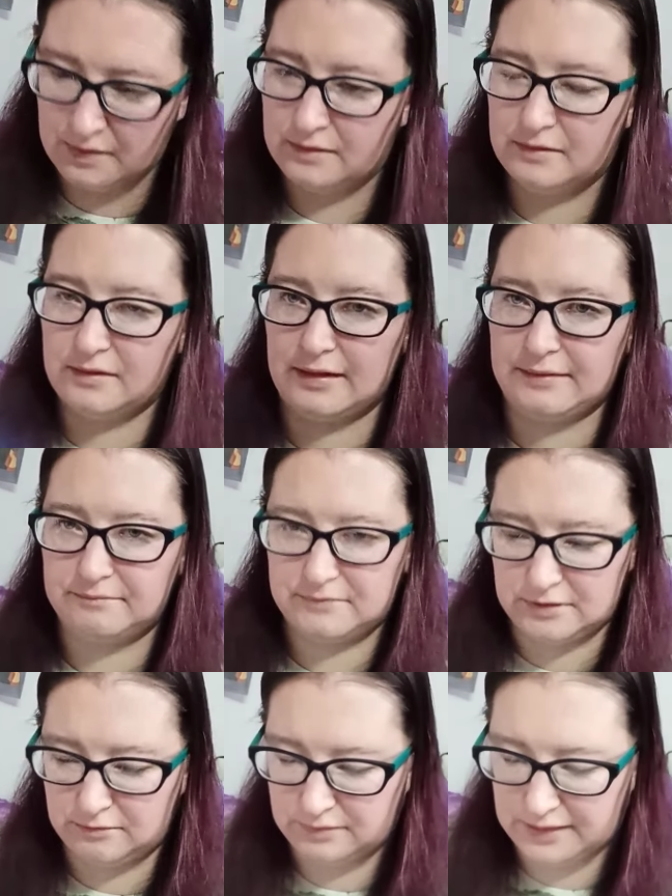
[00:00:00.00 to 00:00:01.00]
Alright,
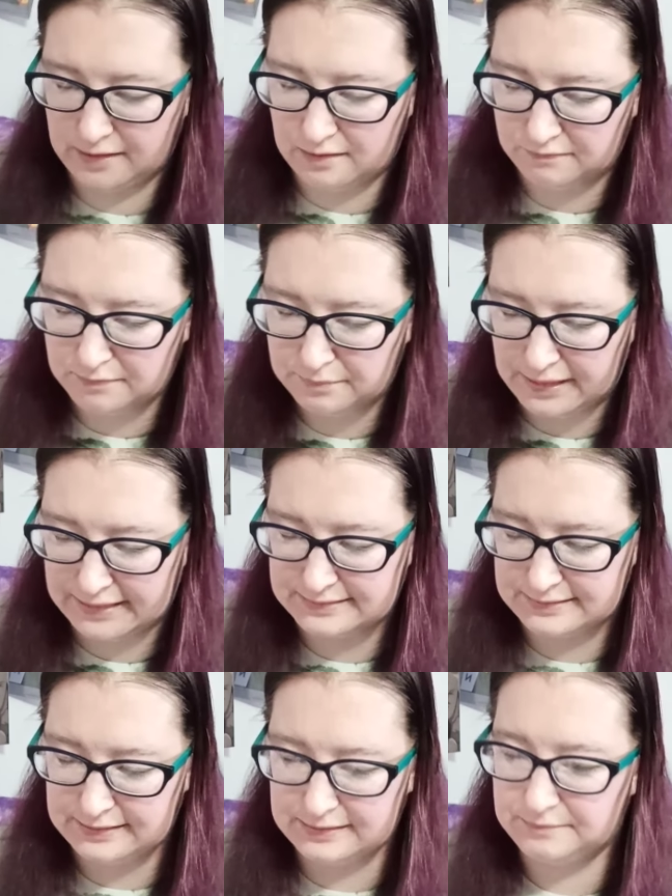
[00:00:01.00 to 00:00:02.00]
so we take off the
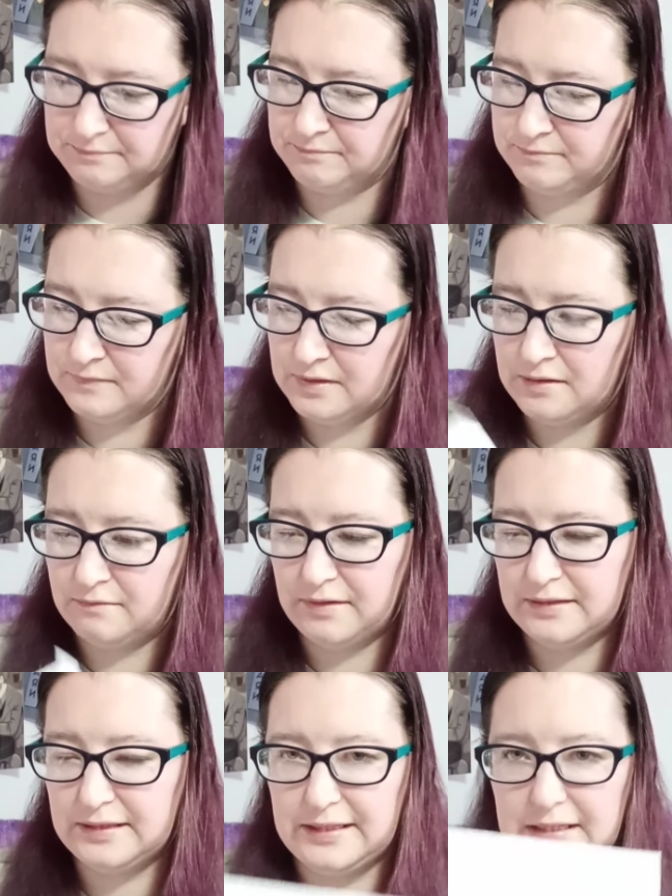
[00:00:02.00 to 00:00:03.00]
plastic.
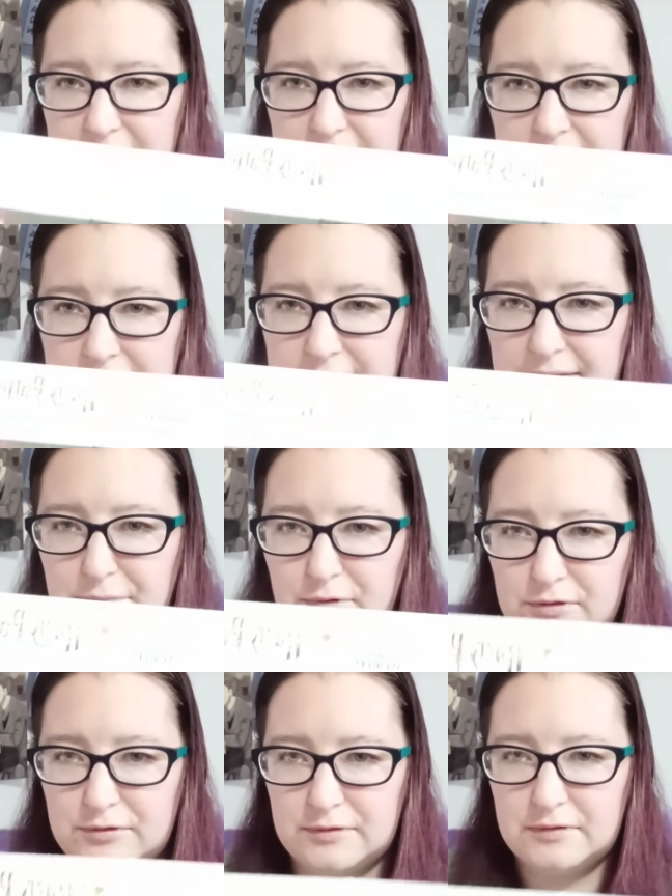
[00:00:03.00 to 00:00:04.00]
We take out the Harry
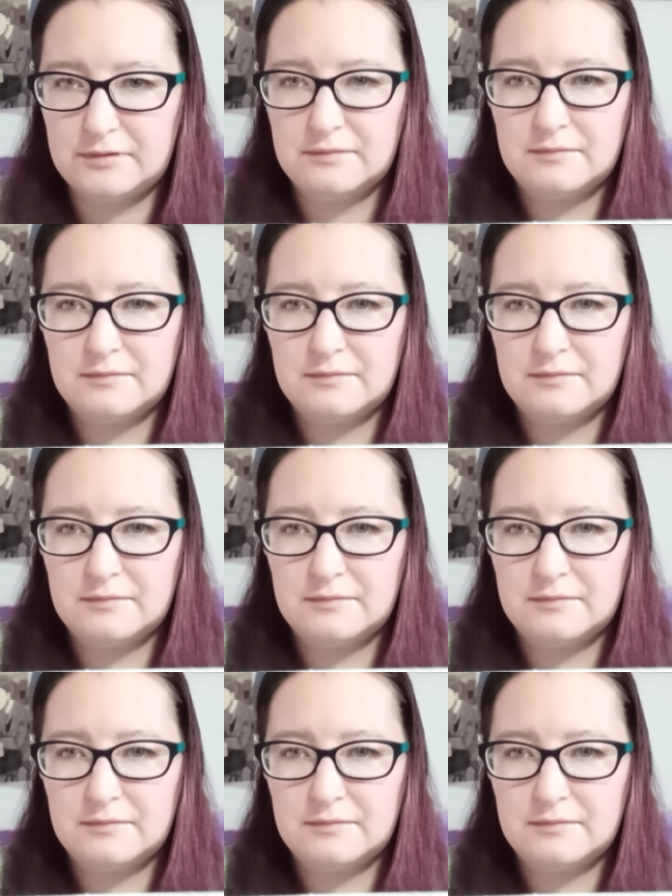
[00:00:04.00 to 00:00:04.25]
Potter.